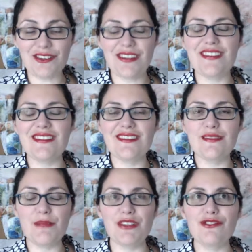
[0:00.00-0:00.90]
during this
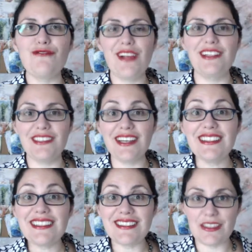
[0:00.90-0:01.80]
special
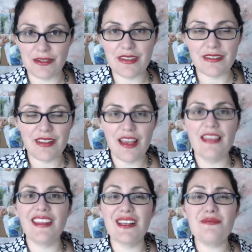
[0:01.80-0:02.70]
Valentine's series
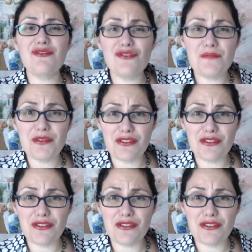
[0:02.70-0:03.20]
that I am super,